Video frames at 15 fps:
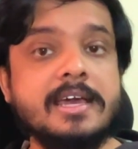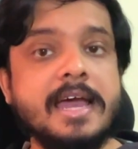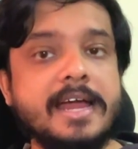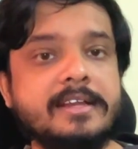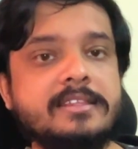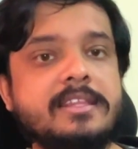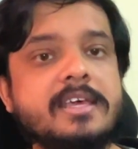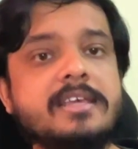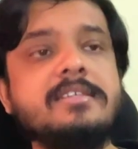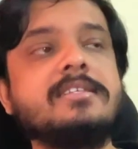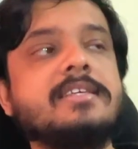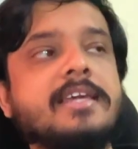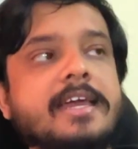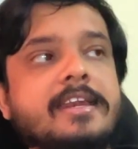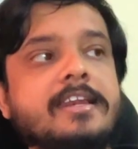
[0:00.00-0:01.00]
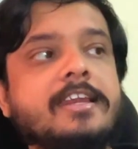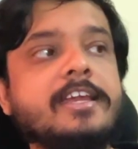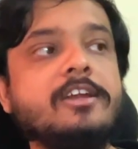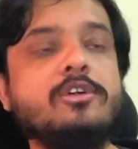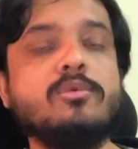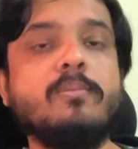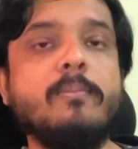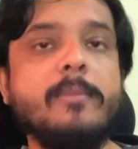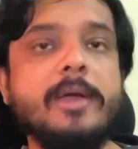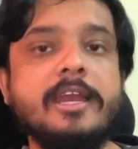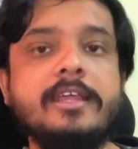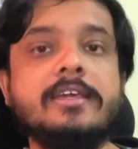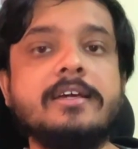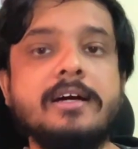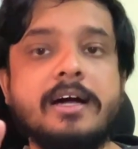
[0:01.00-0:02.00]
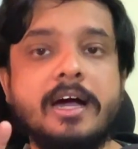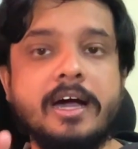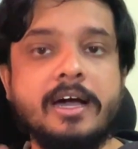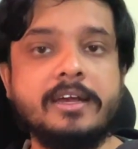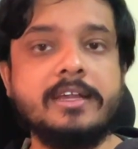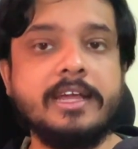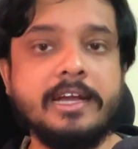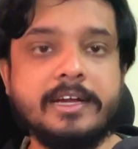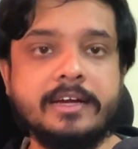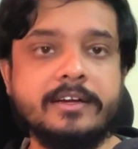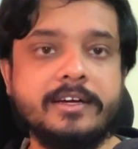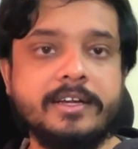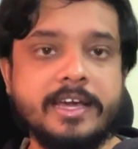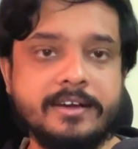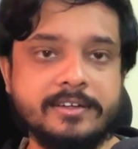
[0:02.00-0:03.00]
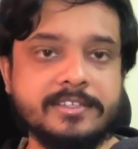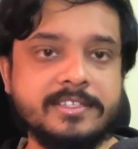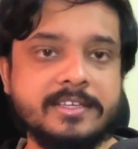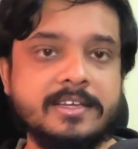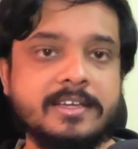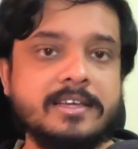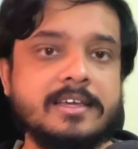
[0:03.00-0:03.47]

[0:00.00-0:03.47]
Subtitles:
And this can lead to many unintended errors.